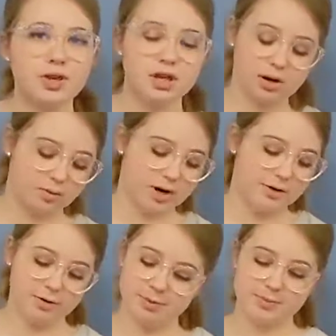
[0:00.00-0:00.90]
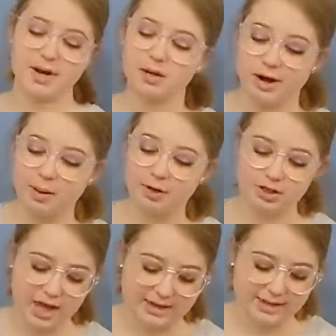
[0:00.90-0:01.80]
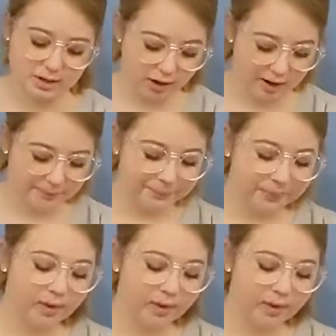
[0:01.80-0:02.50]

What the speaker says: feet or whatever, depending on how much elastic you got.